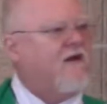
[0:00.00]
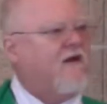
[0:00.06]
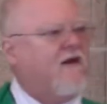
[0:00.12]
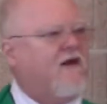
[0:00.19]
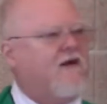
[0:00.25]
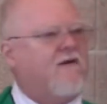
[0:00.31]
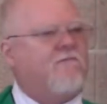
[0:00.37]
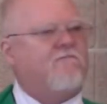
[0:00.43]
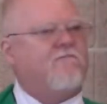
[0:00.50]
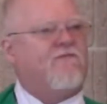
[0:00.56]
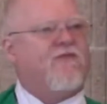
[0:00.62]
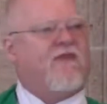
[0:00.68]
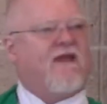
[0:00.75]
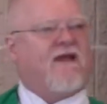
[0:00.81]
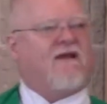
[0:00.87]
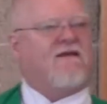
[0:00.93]

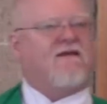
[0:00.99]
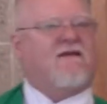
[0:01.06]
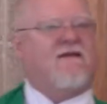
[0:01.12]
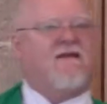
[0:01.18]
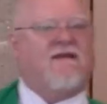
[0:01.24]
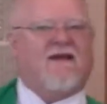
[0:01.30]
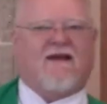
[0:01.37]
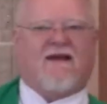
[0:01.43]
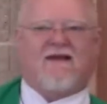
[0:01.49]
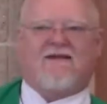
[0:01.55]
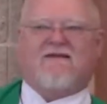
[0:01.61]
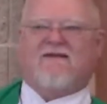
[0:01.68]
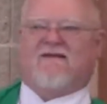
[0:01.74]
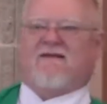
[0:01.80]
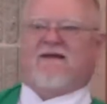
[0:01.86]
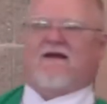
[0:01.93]
That
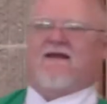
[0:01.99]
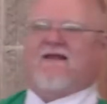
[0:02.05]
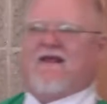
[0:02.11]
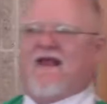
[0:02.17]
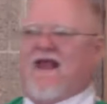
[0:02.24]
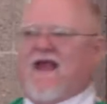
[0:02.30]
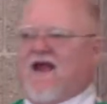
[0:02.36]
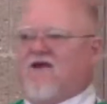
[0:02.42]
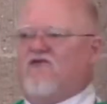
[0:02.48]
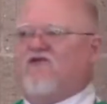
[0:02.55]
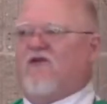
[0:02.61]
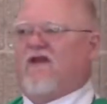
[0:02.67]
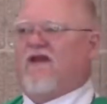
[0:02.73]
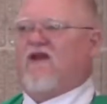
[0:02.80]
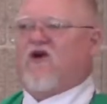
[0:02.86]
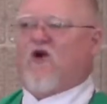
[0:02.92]
they
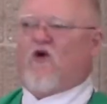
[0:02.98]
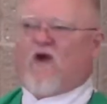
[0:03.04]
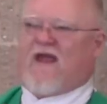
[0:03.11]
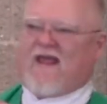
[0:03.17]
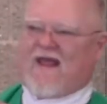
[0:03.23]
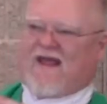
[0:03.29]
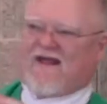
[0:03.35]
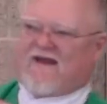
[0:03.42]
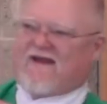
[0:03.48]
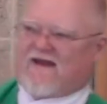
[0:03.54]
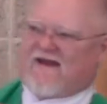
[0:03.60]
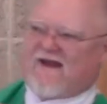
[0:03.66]
actually go hand